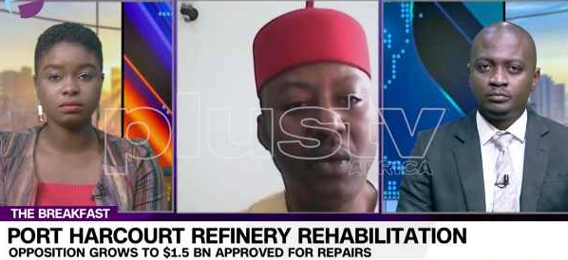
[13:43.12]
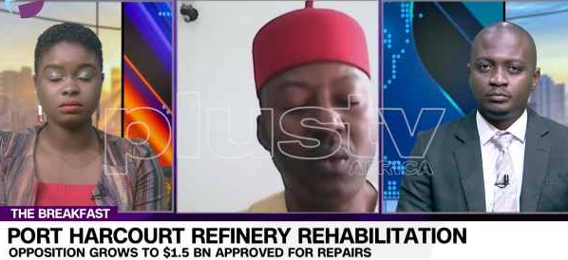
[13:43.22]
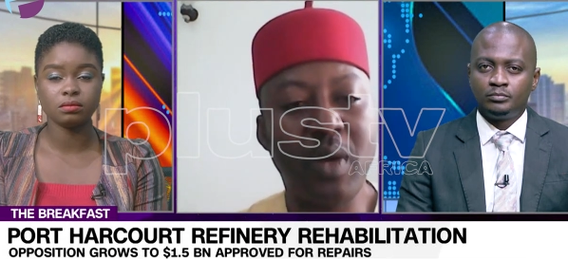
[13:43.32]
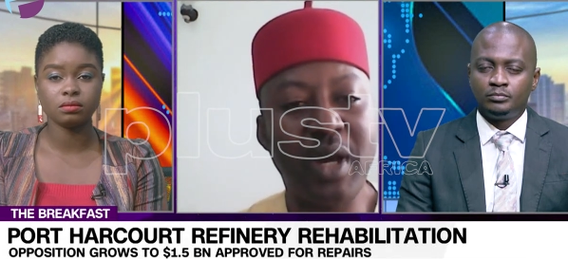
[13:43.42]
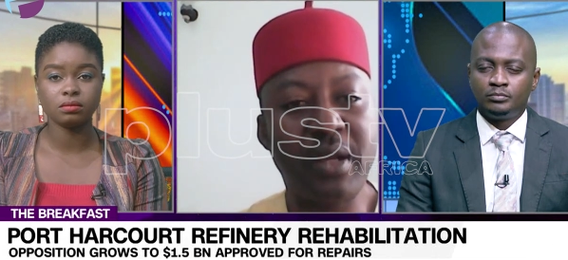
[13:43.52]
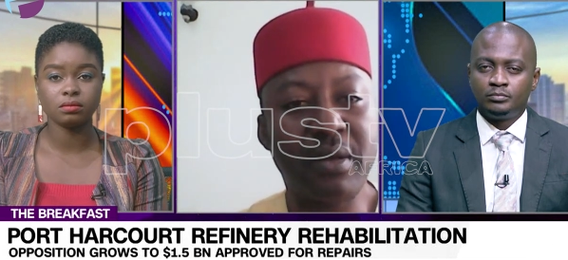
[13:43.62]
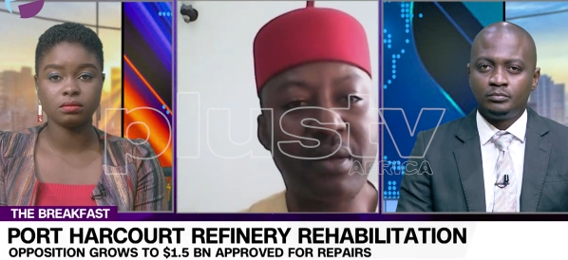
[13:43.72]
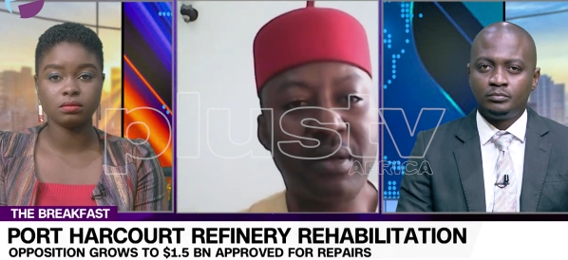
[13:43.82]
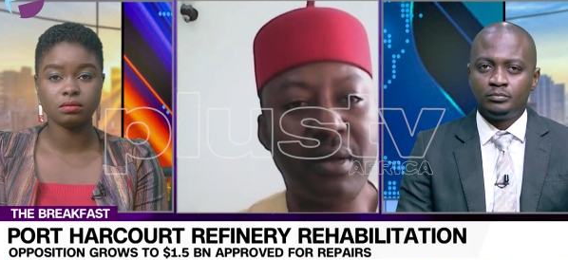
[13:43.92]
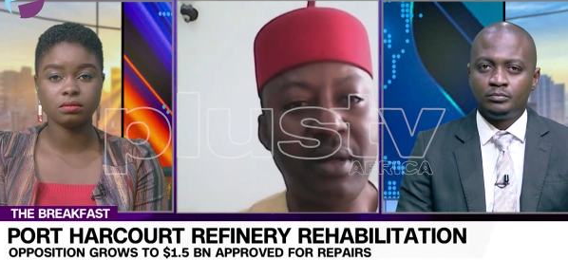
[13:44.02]

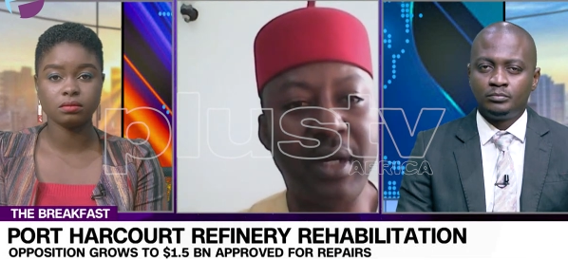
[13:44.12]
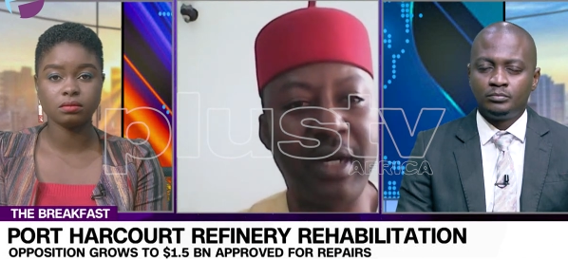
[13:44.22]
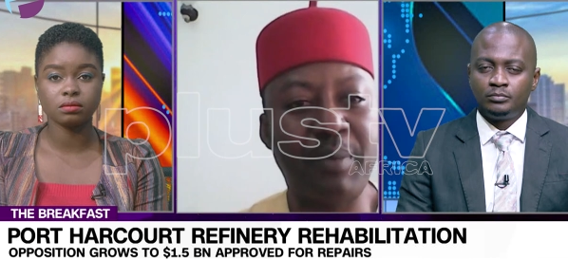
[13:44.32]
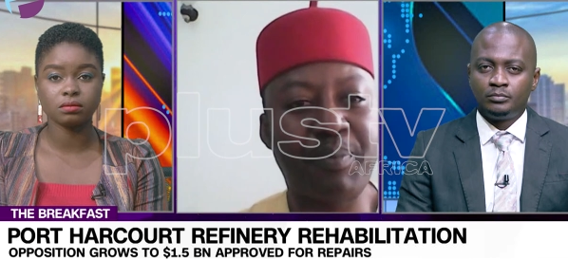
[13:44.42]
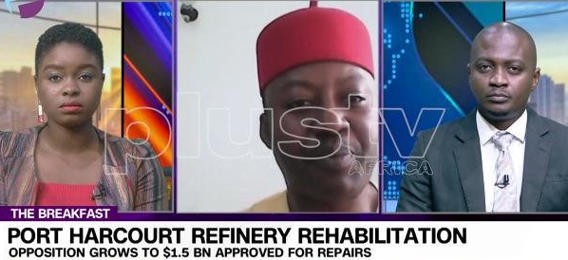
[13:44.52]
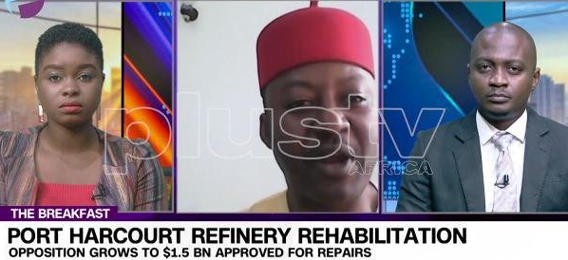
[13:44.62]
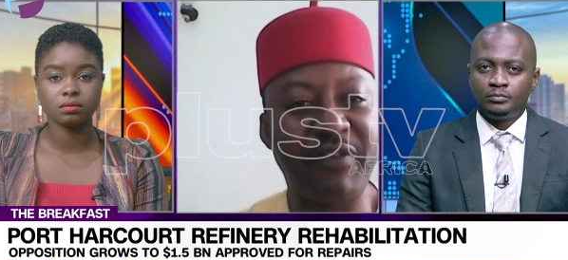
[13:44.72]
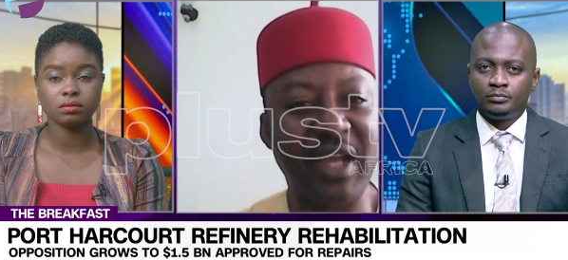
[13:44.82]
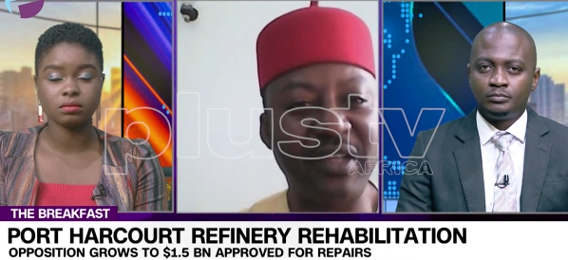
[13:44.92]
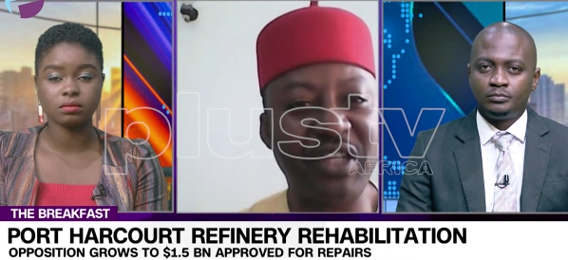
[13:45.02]
Speaker 1: Well, uh,
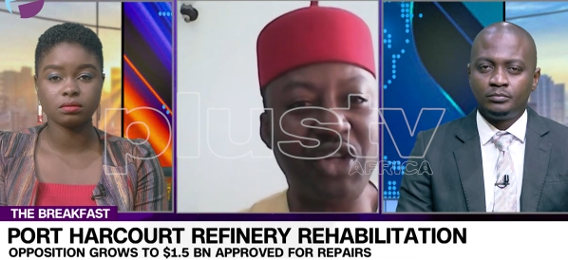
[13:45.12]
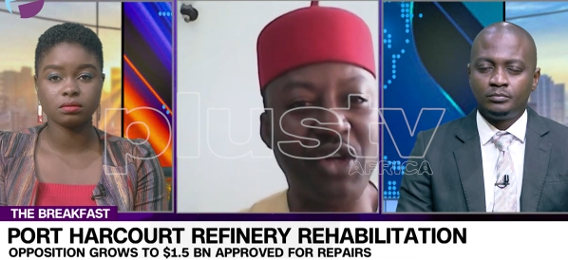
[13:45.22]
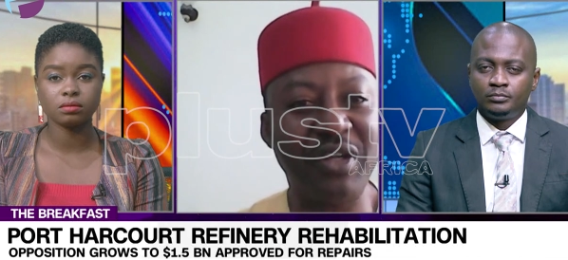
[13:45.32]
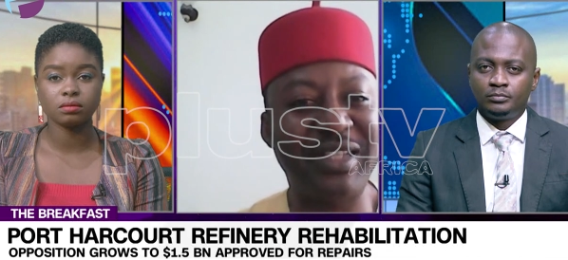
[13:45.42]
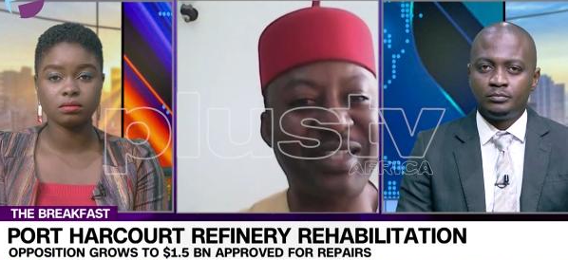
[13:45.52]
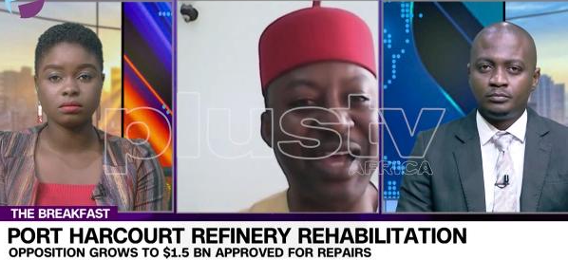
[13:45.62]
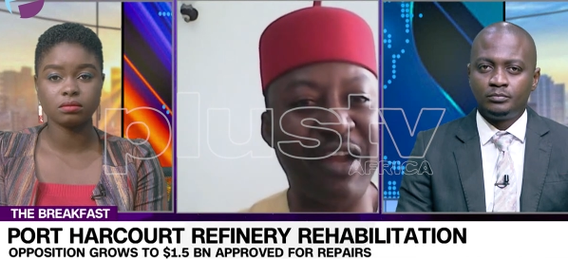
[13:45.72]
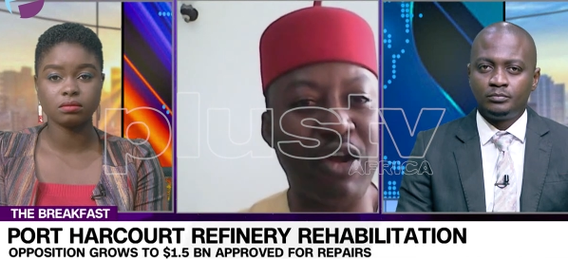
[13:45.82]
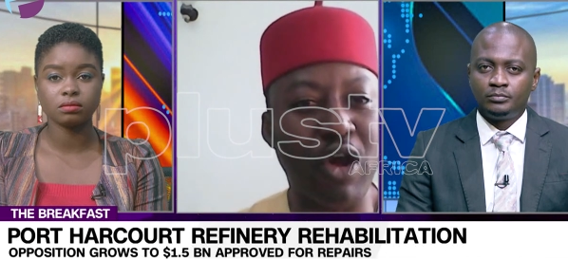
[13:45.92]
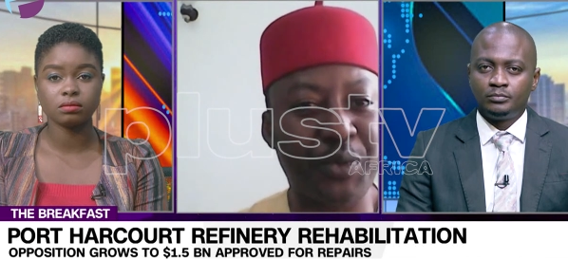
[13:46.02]
privatization is an
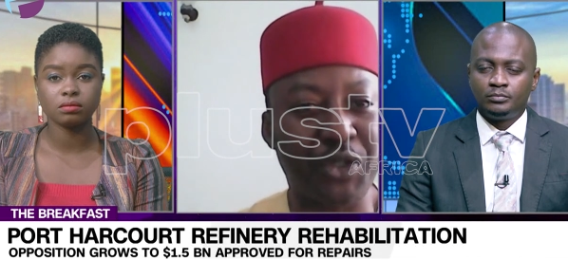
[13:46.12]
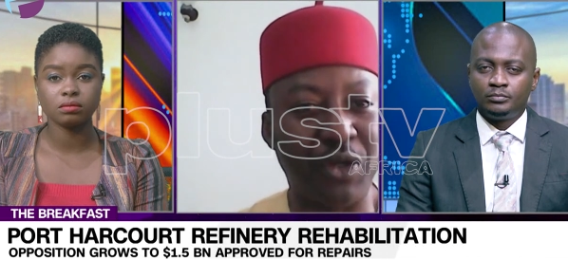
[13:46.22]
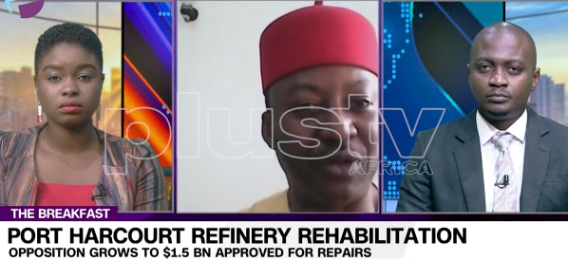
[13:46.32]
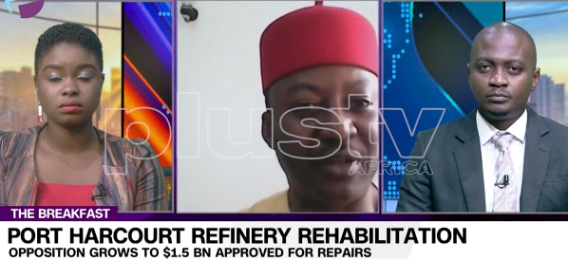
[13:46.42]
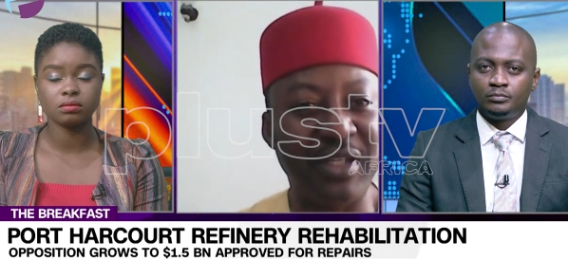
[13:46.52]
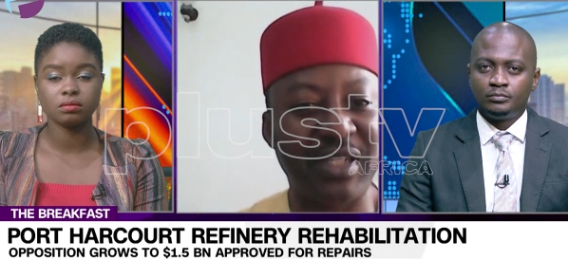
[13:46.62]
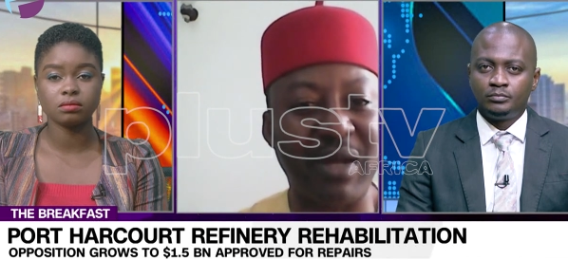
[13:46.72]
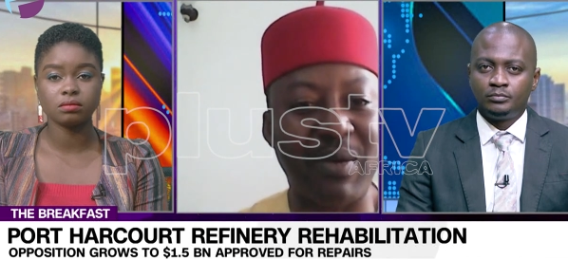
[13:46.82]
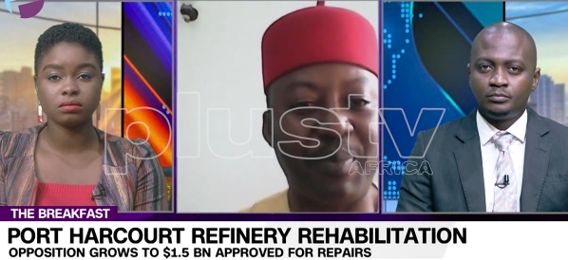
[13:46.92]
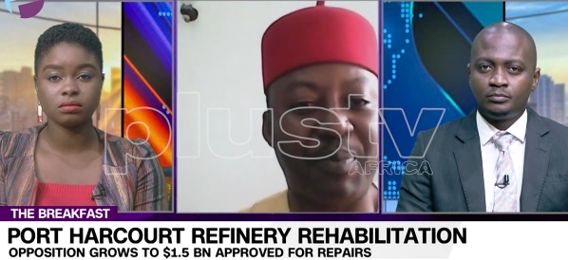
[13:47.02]
option. Is it
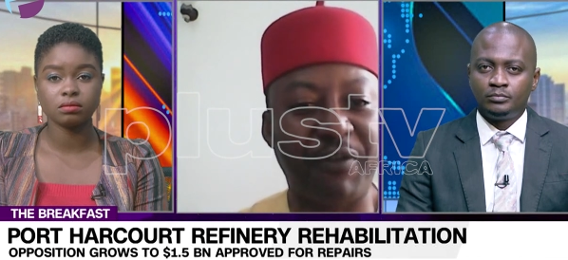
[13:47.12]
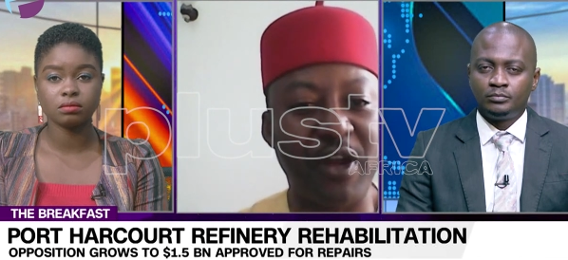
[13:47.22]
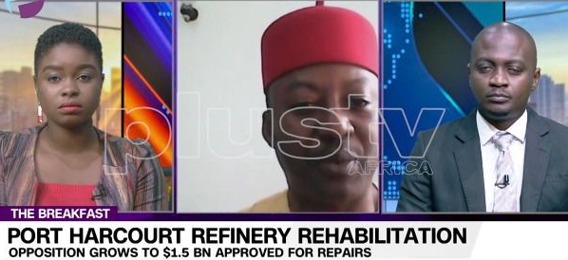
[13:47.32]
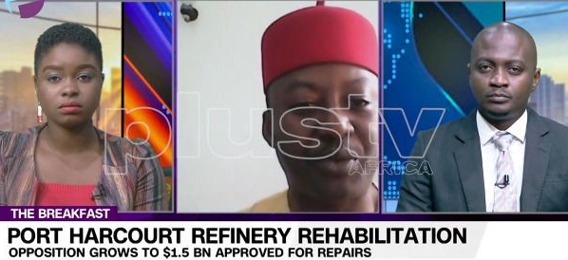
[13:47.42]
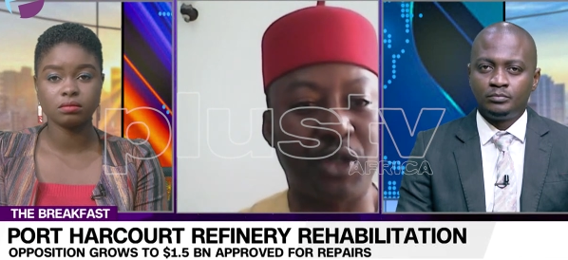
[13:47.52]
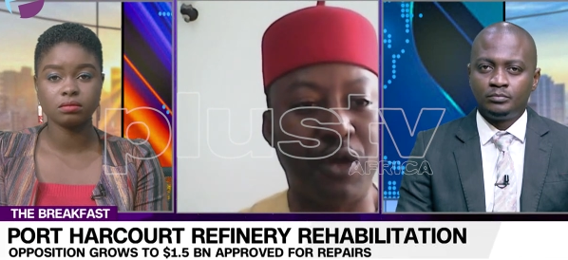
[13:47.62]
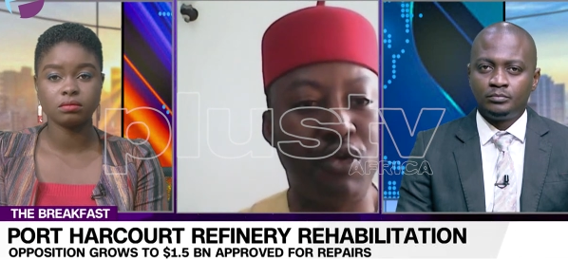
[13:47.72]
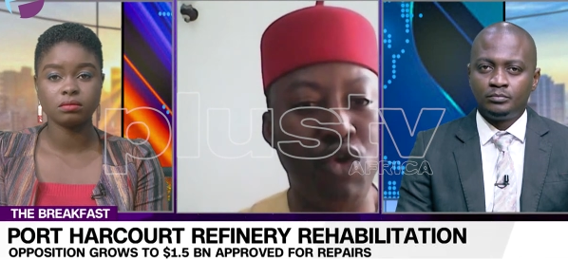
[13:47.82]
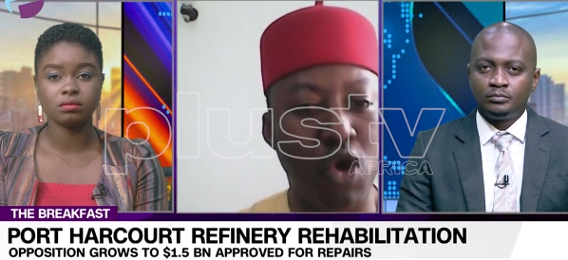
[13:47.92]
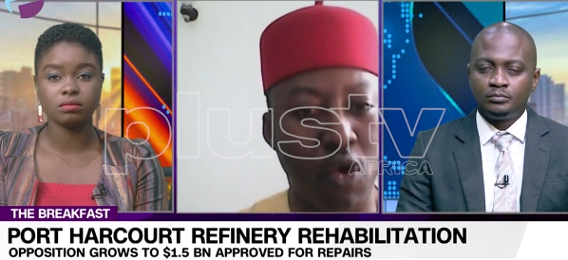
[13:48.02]
our preferred option?
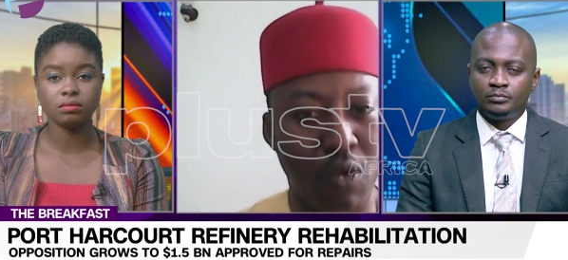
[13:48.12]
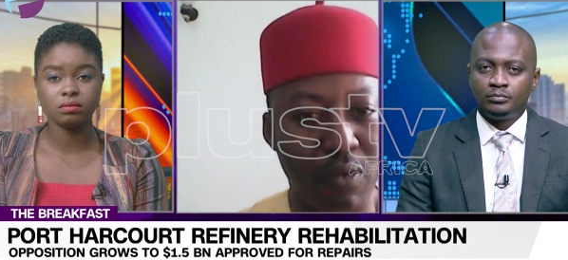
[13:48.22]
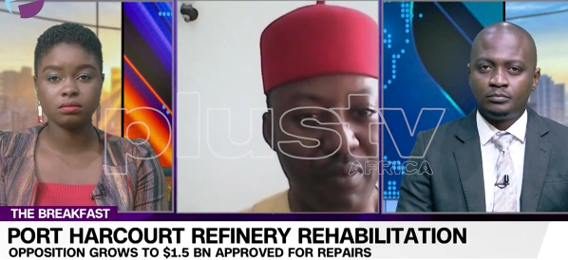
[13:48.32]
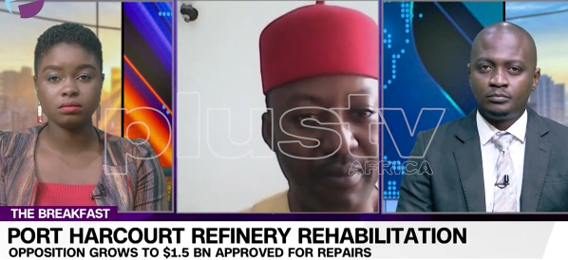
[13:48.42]
No.